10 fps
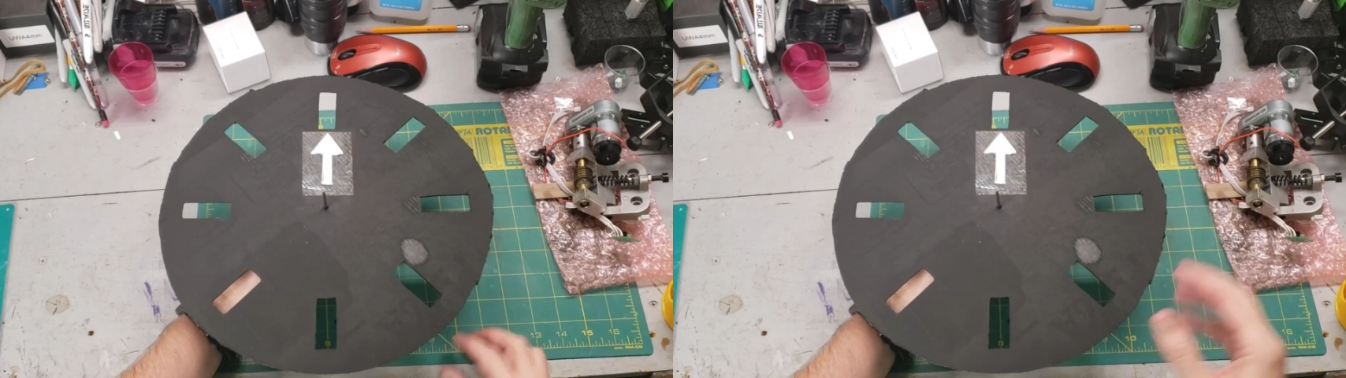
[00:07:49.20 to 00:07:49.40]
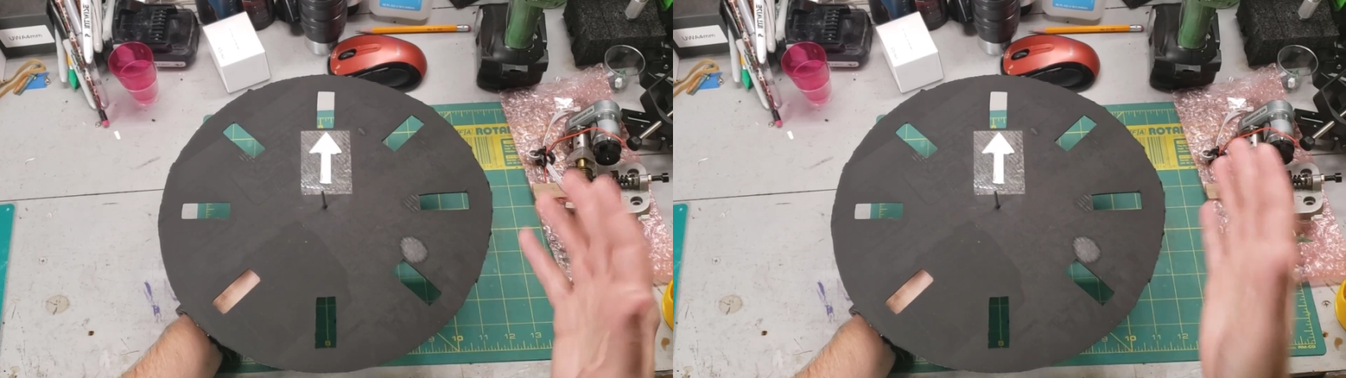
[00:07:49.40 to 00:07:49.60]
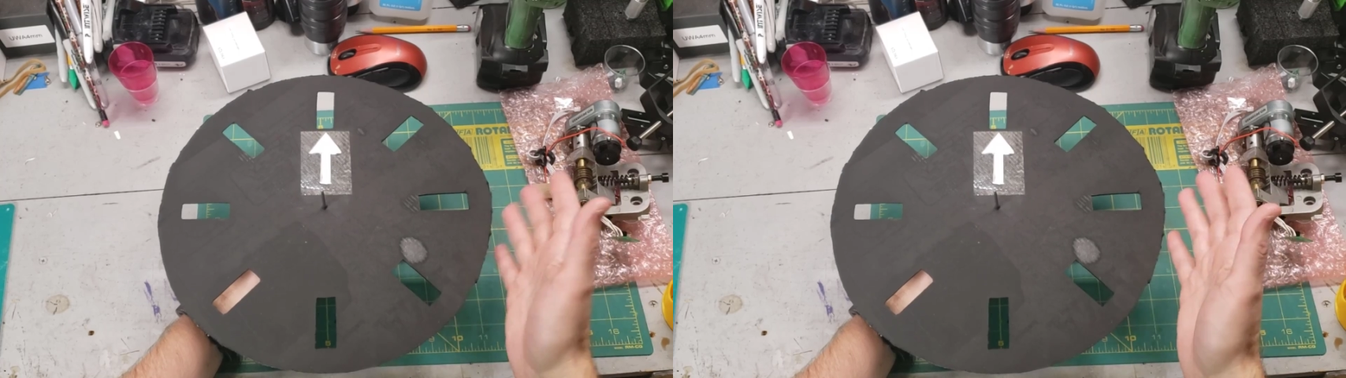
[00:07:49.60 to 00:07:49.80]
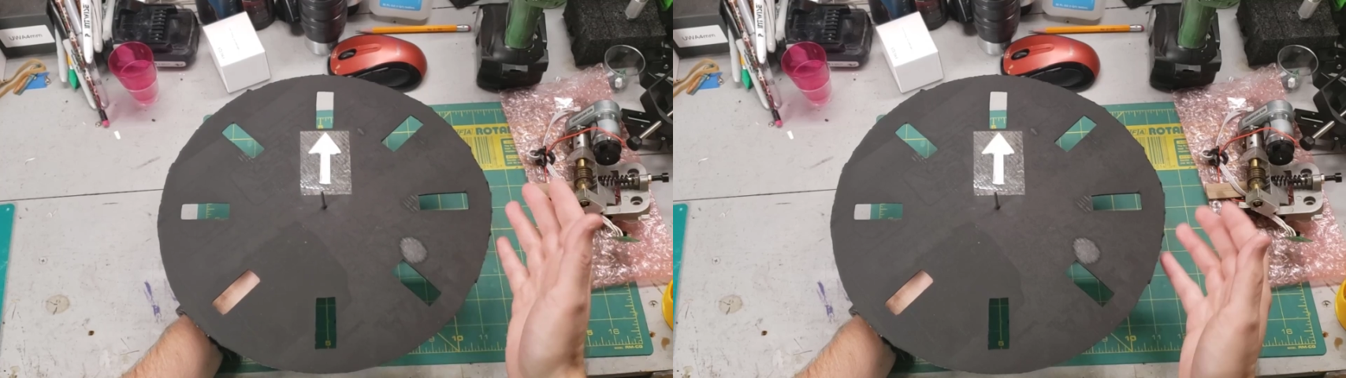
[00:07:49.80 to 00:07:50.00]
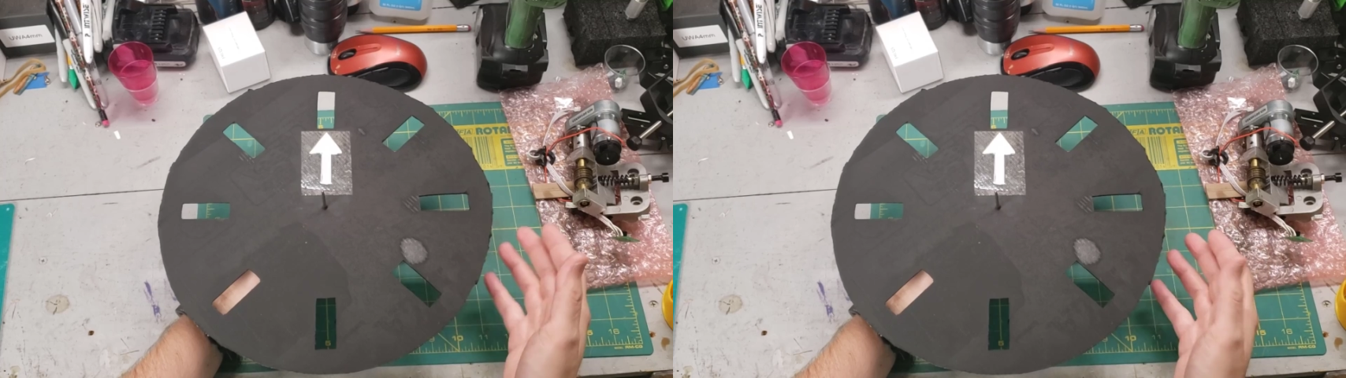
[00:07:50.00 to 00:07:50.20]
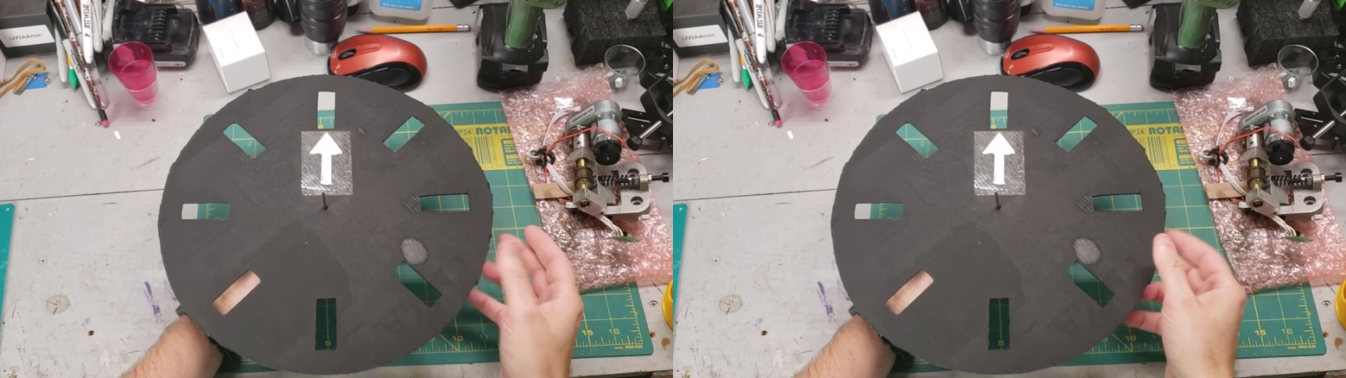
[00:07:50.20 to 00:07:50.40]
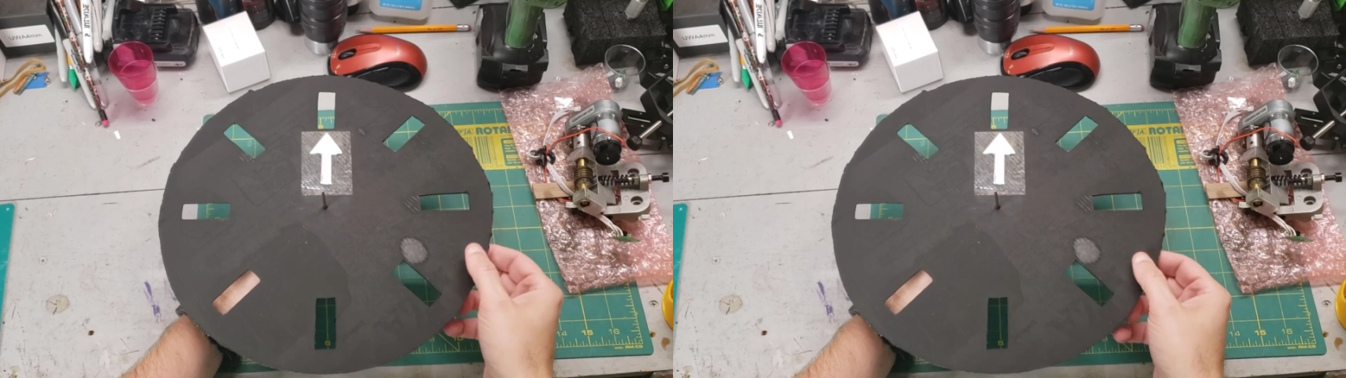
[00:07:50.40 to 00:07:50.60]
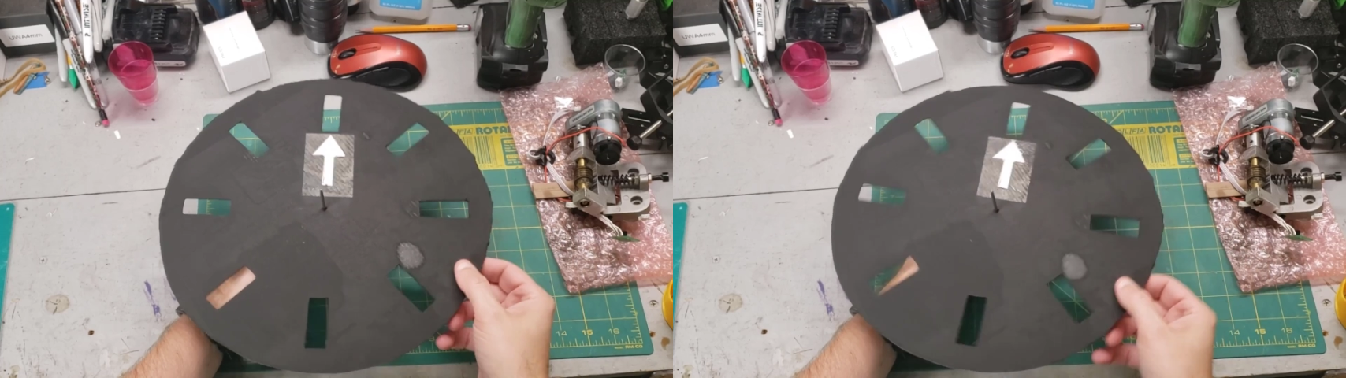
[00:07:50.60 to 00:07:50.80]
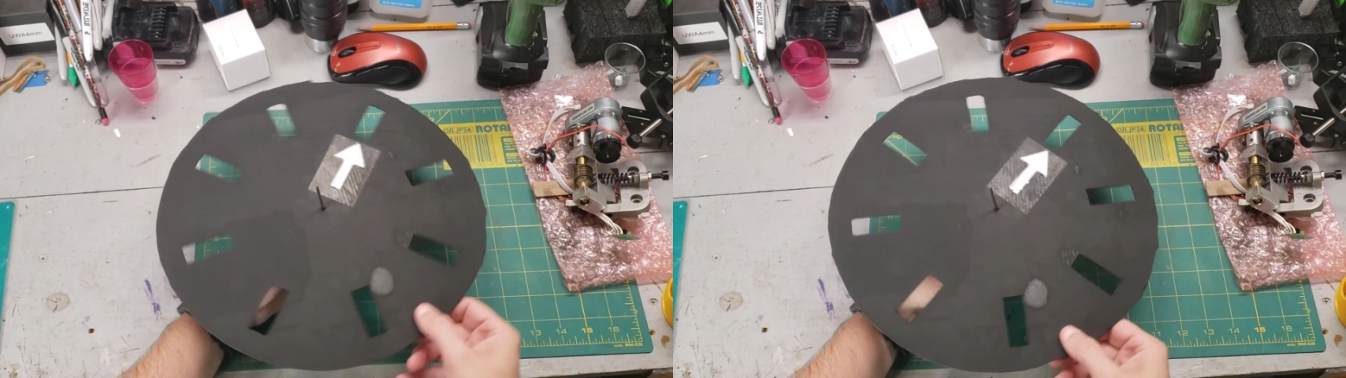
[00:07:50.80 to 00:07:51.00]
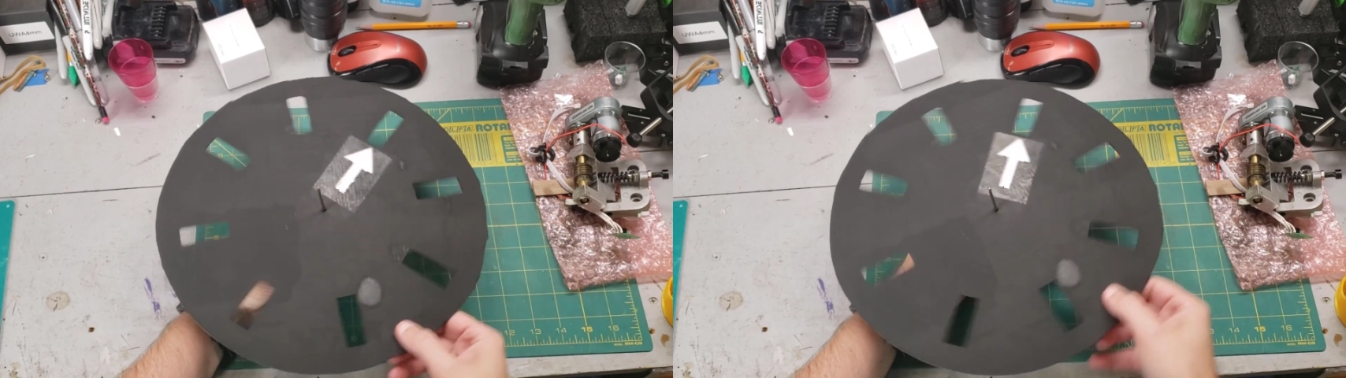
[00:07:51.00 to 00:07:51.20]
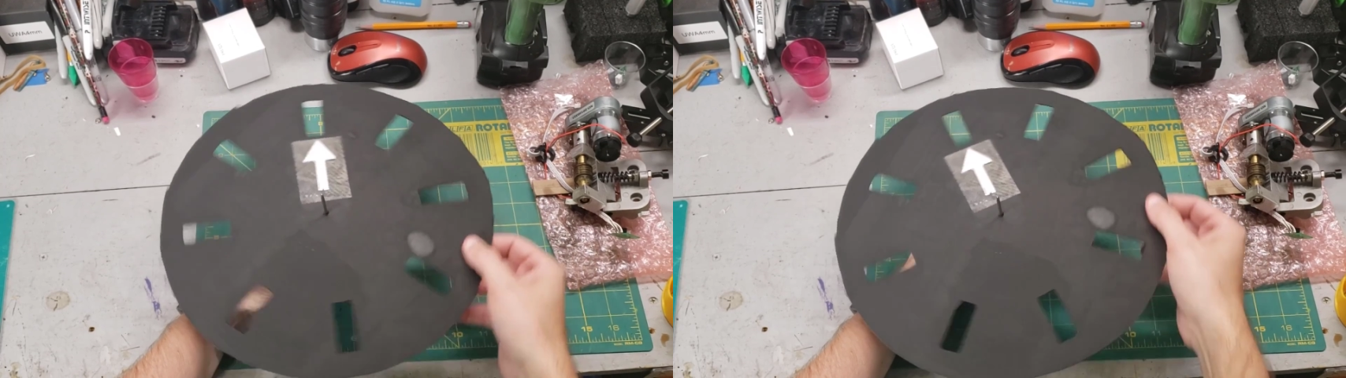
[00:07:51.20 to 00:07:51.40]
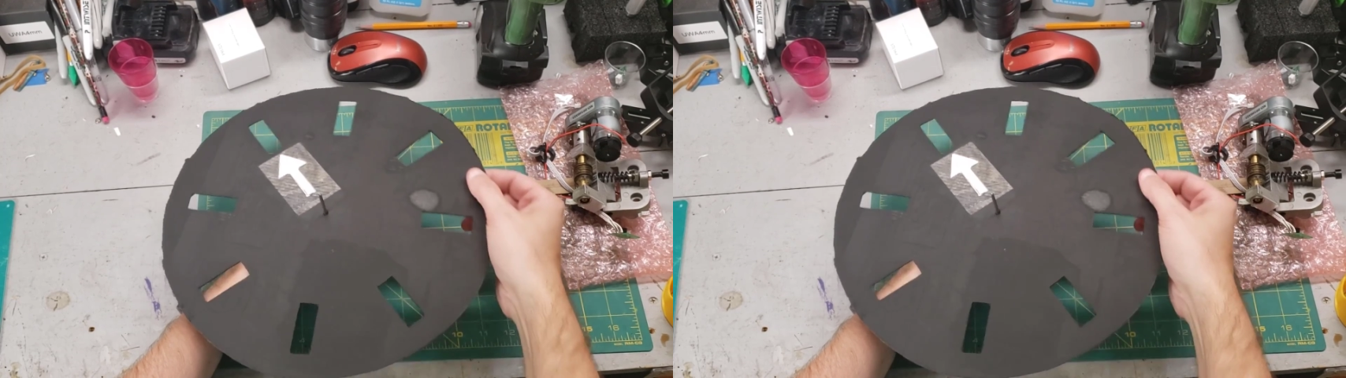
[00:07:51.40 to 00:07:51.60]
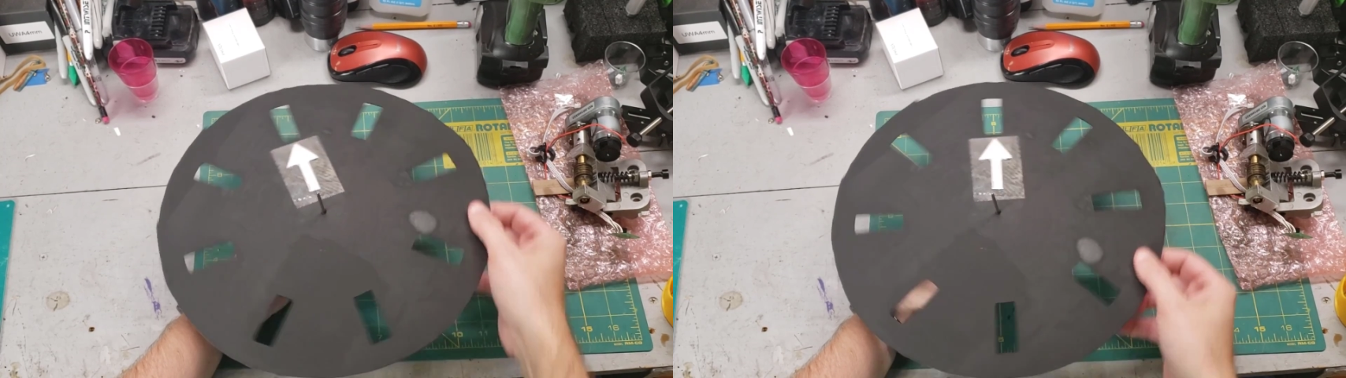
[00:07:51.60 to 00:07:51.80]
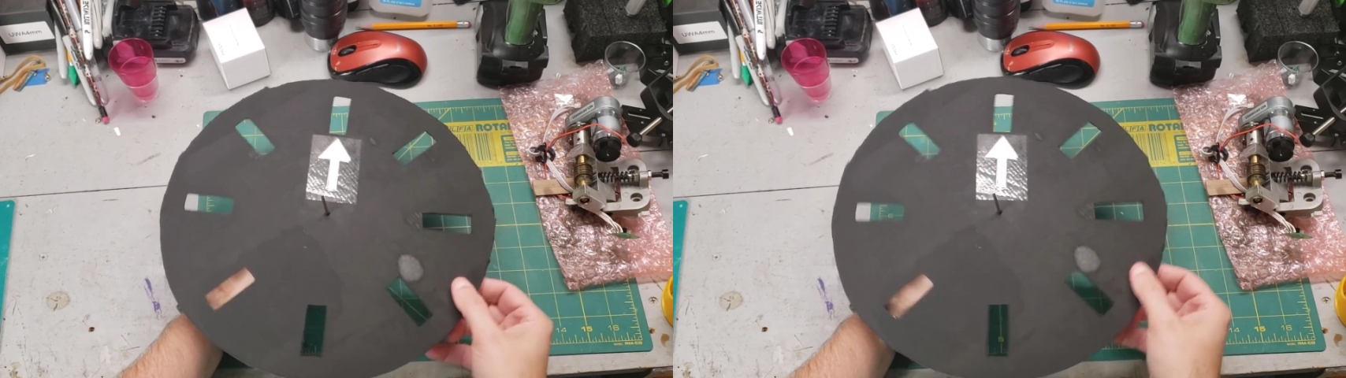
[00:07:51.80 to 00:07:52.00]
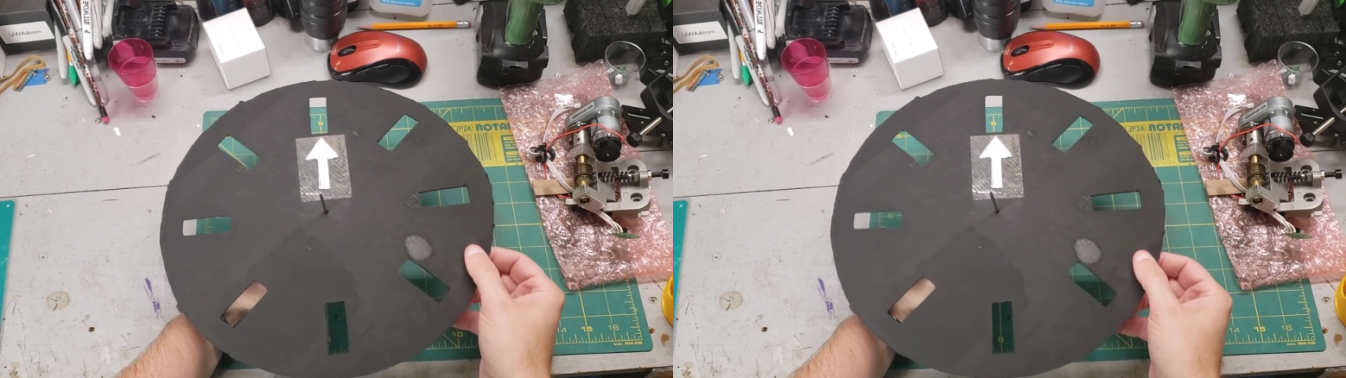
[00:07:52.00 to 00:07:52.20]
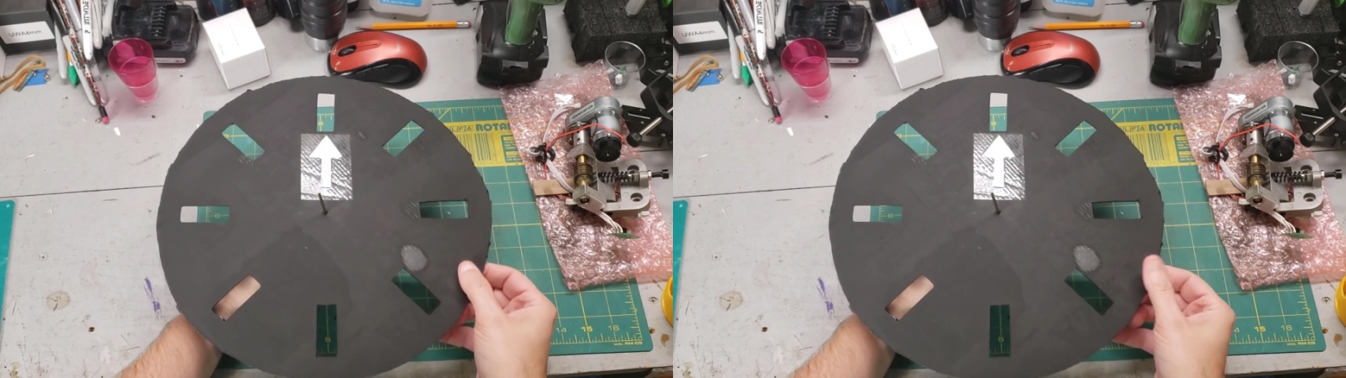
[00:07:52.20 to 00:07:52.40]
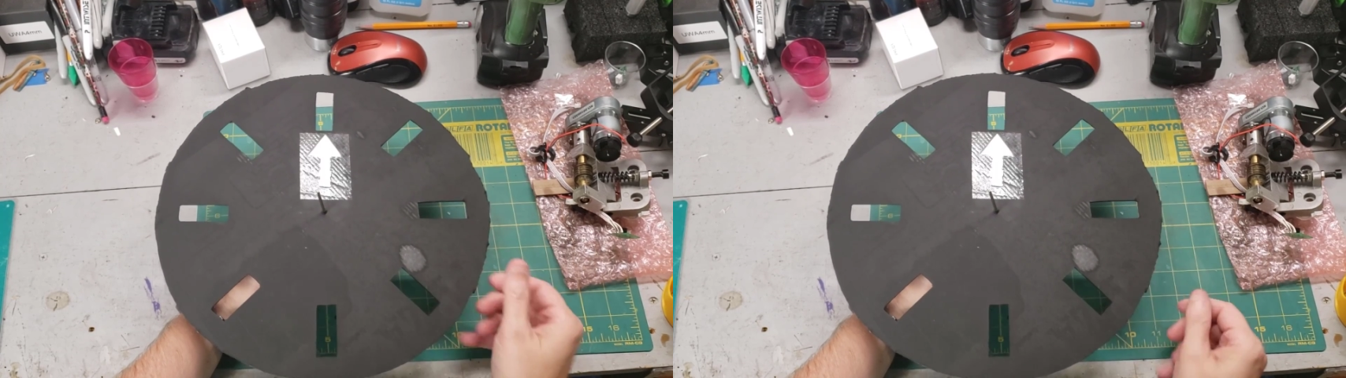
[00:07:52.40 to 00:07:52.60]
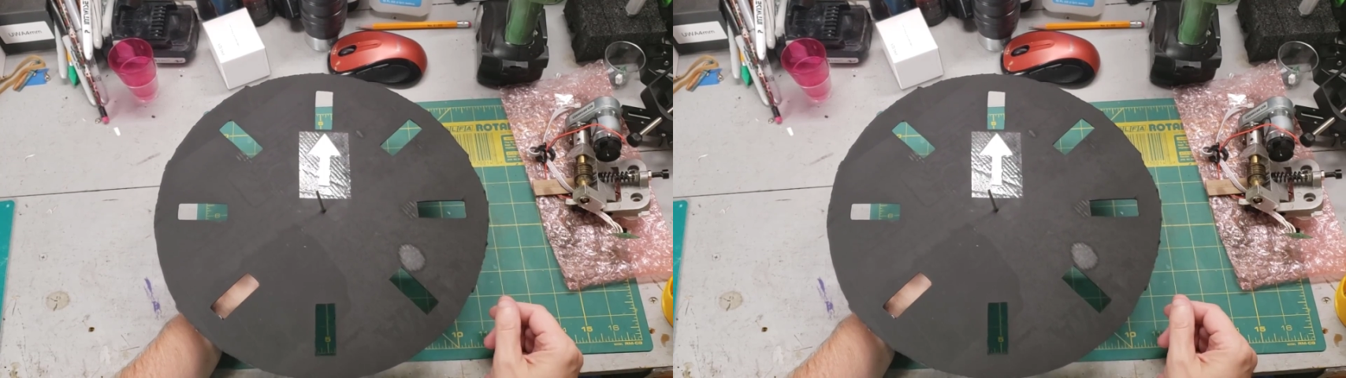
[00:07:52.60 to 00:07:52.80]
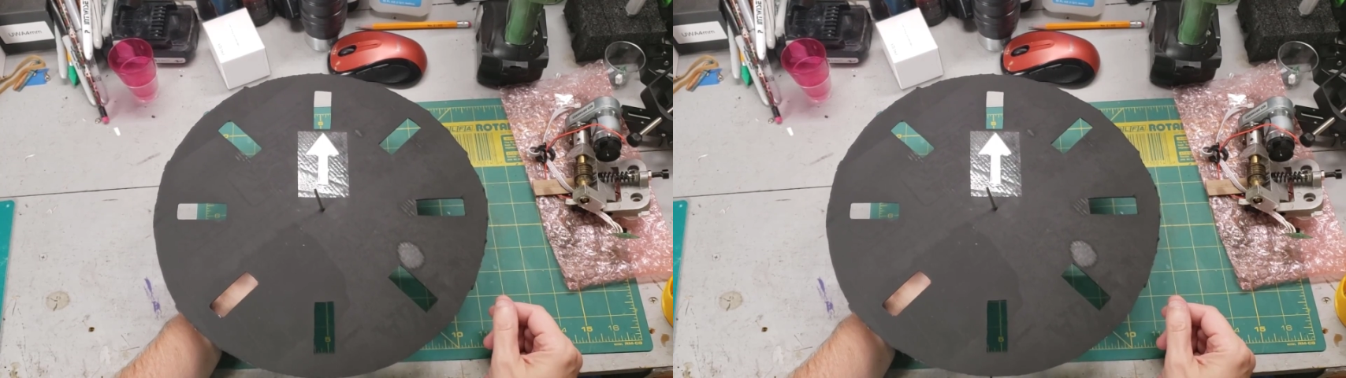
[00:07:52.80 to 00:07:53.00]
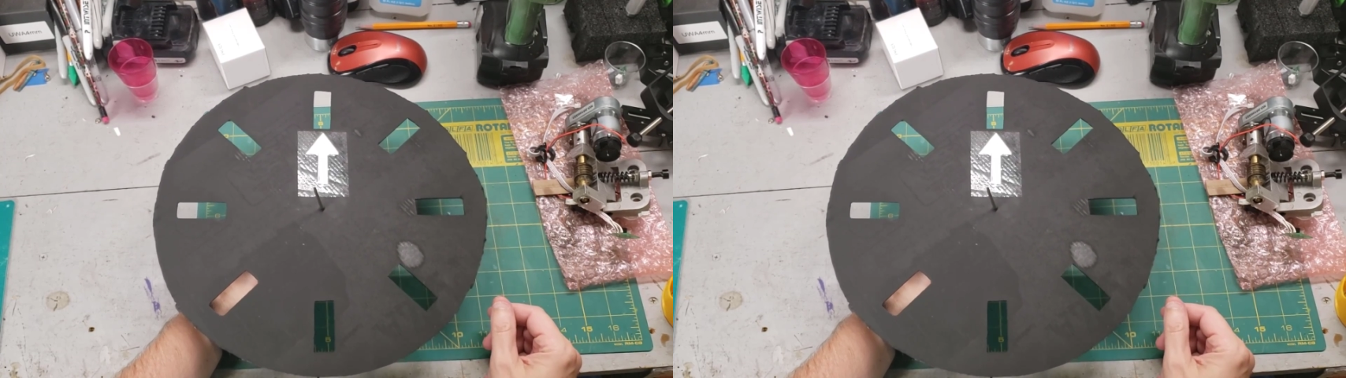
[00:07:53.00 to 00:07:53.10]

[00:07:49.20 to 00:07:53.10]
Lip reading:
Nobody's mouth can be seen.